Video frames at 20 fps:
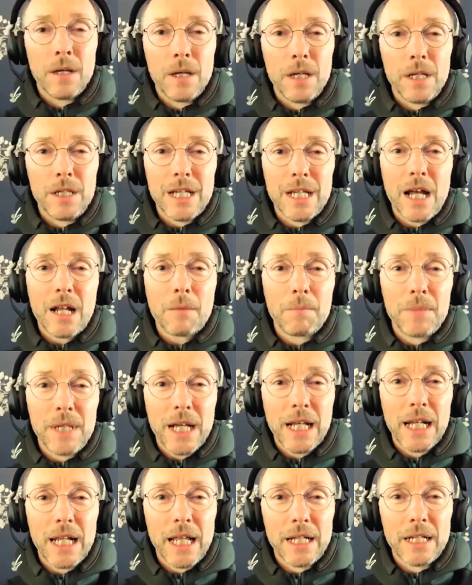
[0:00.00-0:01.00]
Yara
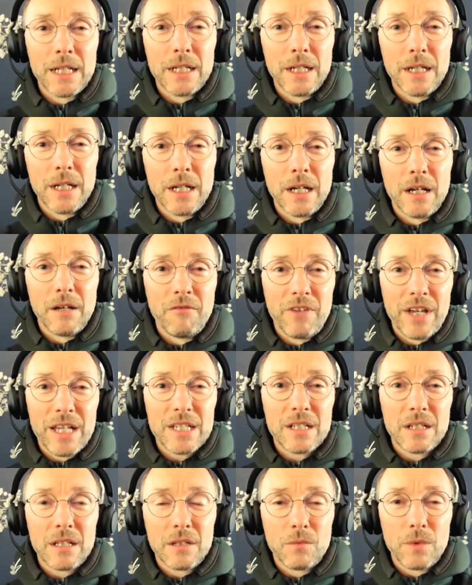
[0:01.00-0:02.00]
Birkeland
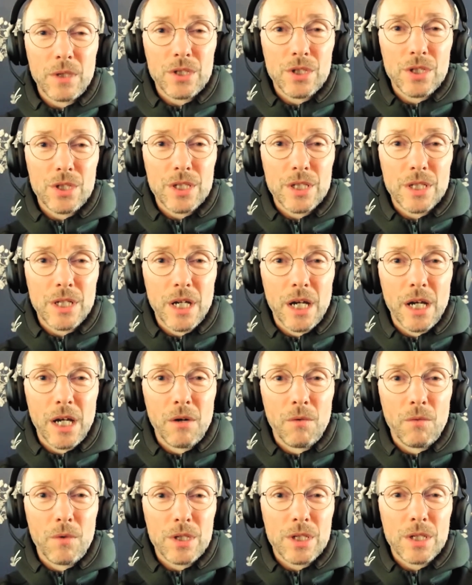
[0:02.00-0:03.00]
vessel, which is
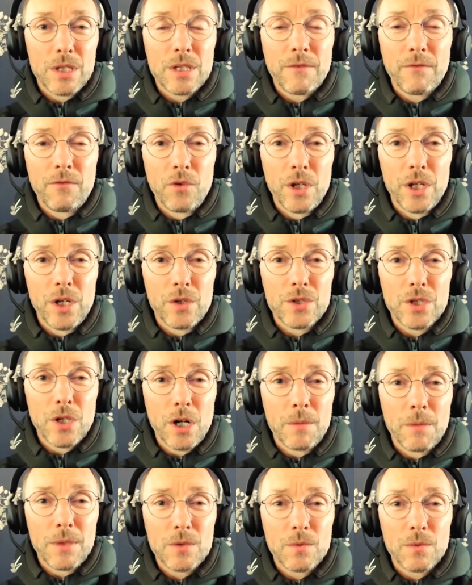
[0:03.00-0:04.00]
a fully
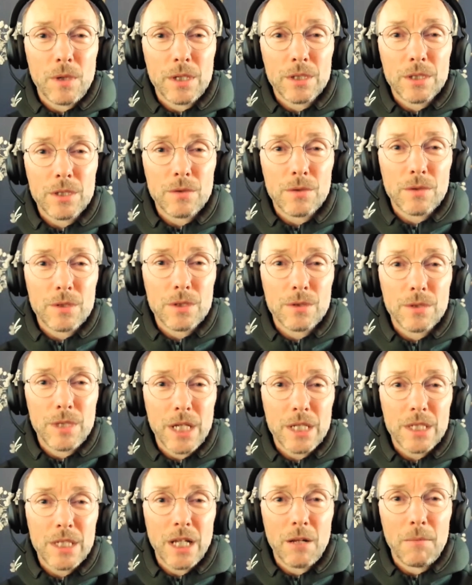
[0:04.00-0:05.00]
autonomous one to the
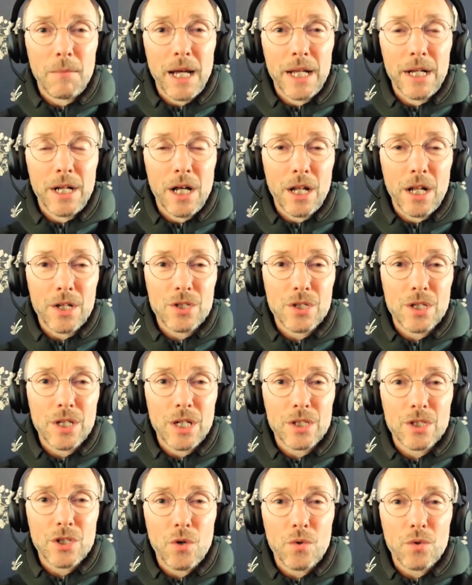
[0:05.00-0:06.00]
extent of my knowledge.
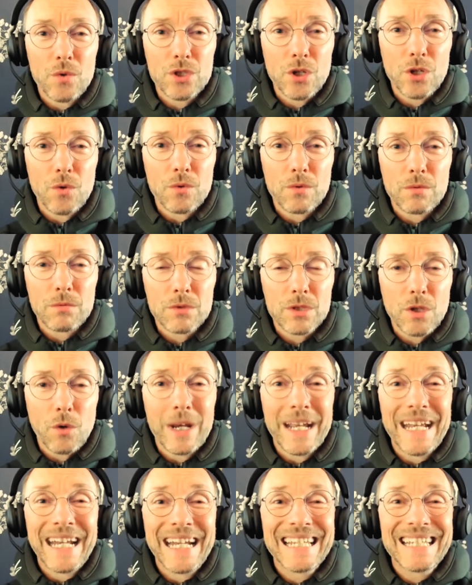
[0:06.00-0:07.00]
So
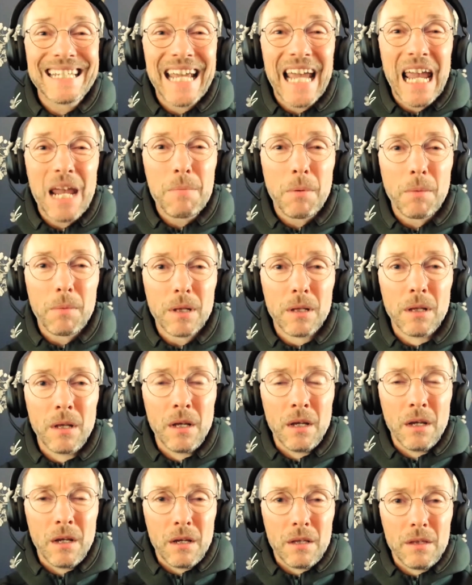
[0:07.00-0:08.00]
it is capable.
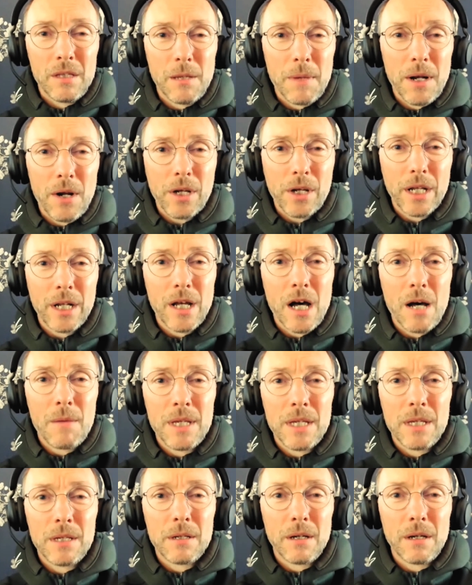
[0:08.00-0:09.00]
The American
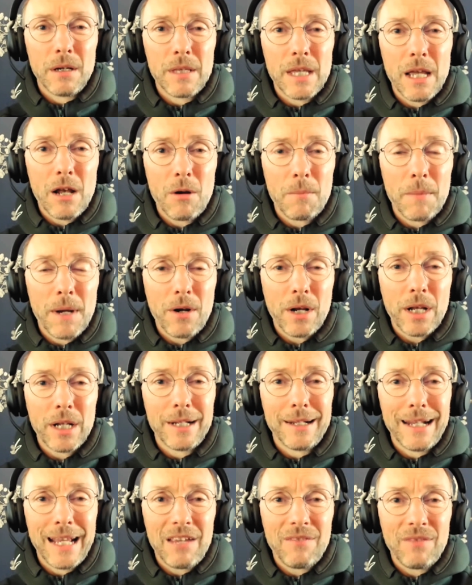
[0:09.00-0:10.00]
Army, the
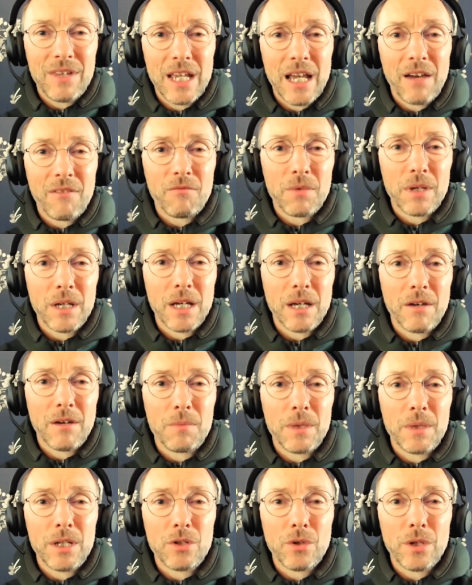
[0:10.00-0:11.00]
American Navy have
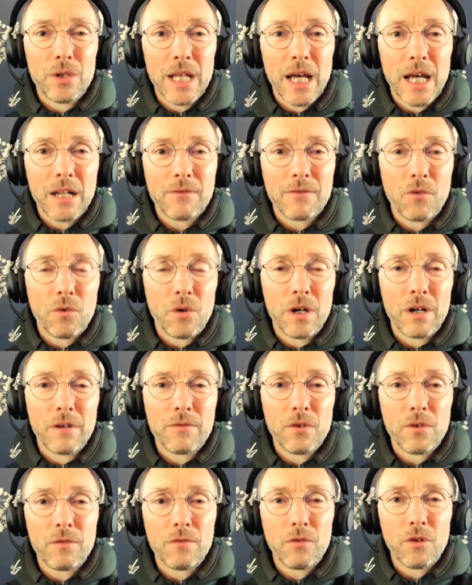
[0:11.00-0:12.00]
been doing that for
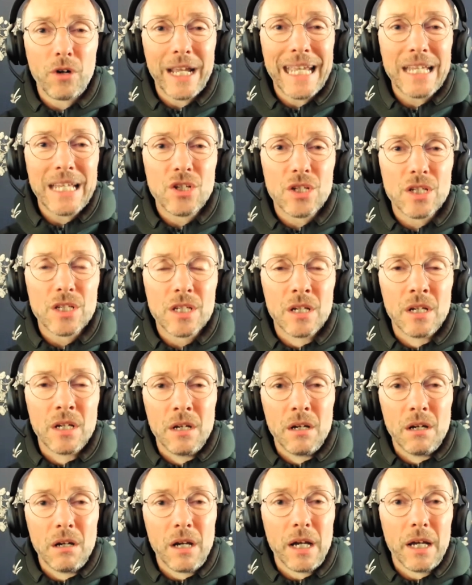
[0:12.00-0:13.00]
ages,
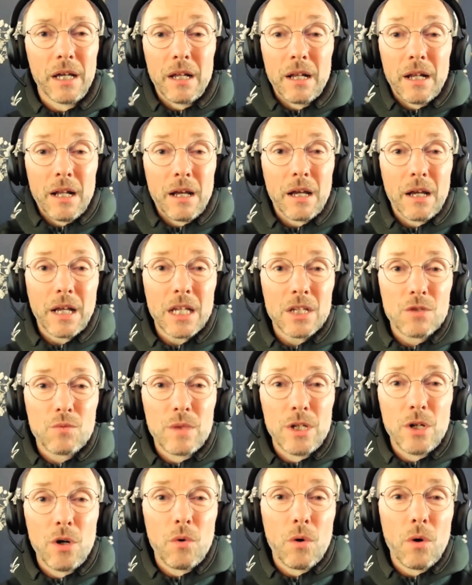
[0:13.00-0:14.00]
and I guess
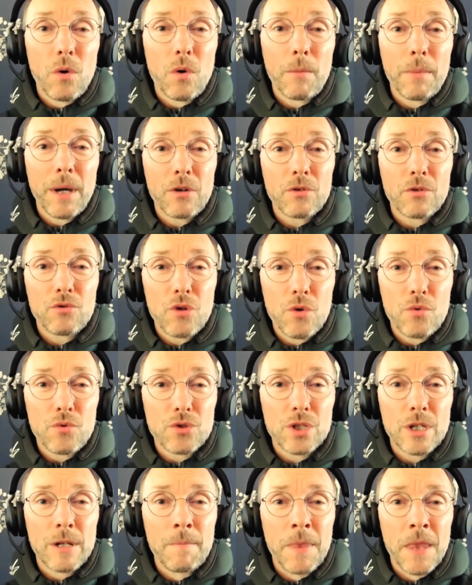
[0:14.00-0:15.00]
we know all about
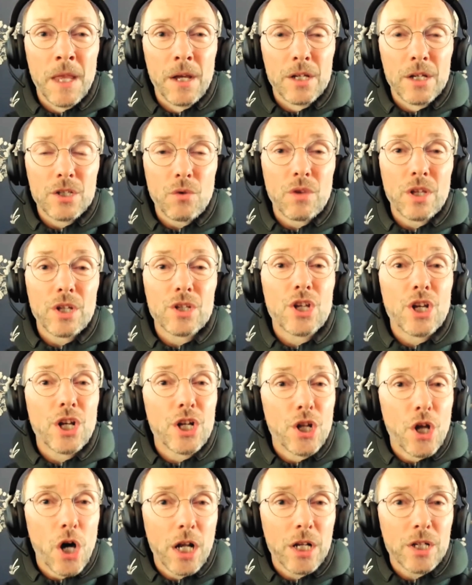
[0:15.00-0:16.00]
drones. So the
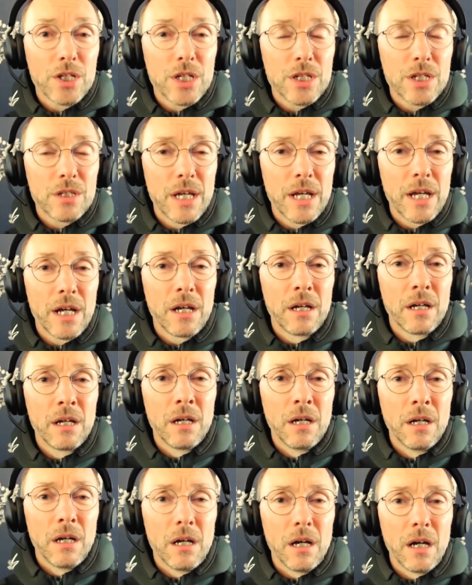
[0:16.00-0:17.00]
technology is there,
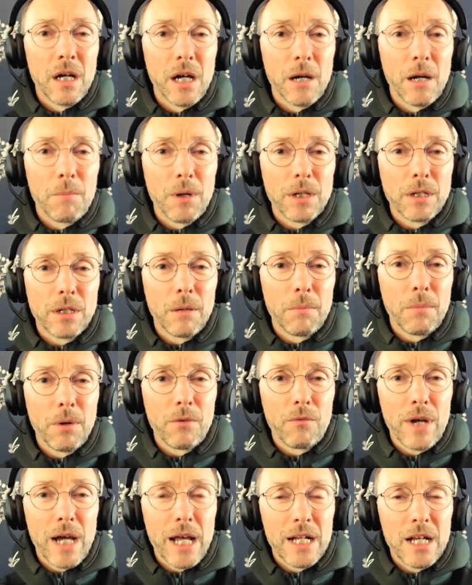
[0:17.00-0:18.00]
but
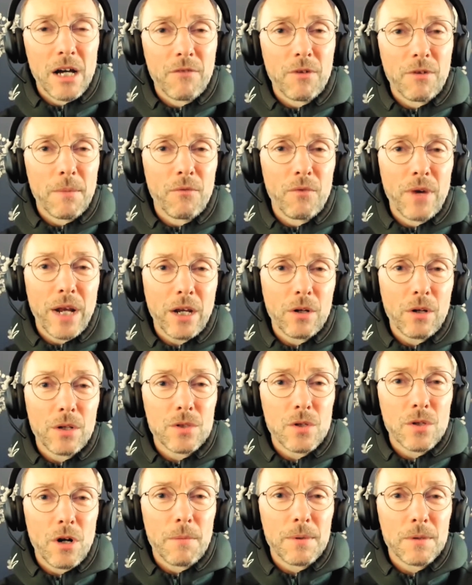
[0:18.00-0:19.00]
right now, from a
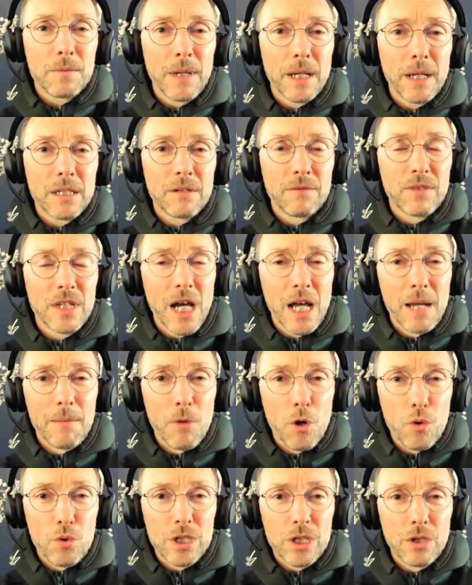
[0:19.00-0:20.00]
regulatory perspective, the
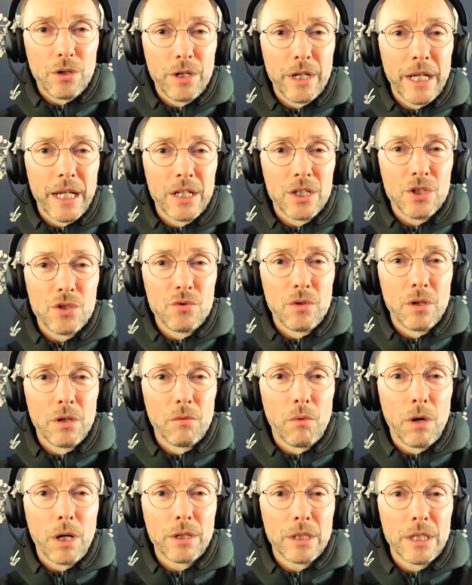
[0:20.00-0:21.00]
IMO is looking into
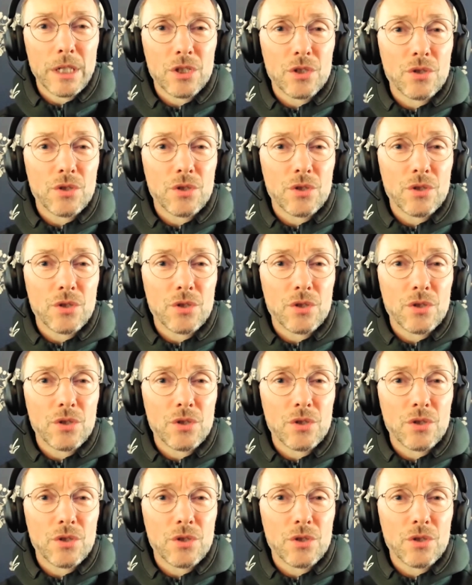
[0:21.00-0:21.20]
what needs